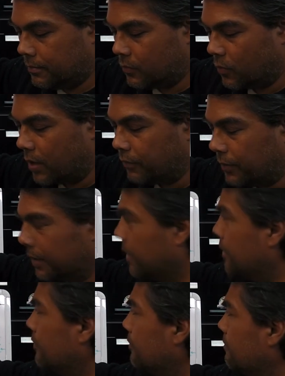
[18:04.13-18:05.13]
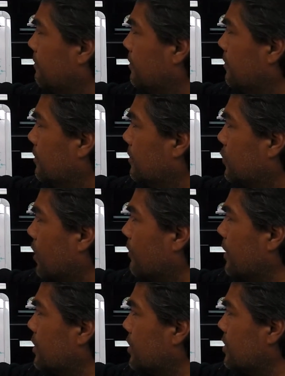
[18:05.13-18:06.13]
roughly 12
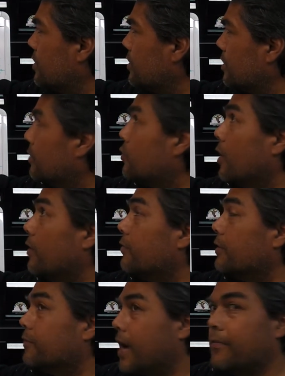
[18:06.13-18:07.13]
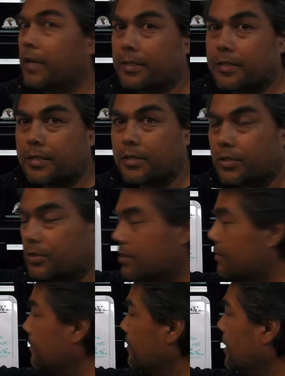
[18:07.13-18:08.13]
5/8
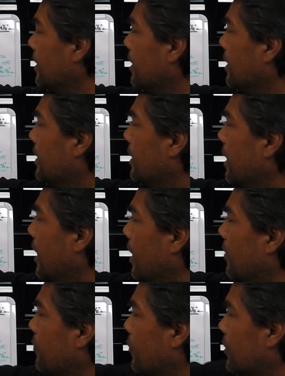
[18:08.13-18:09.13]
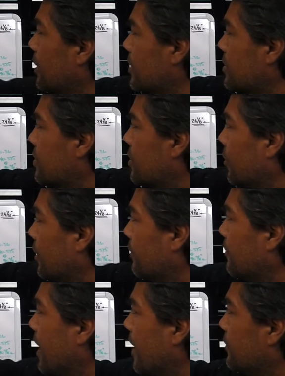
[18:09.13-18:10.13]
inches for this
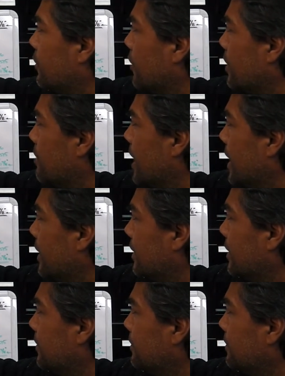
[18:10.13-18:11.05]
35 degree bend.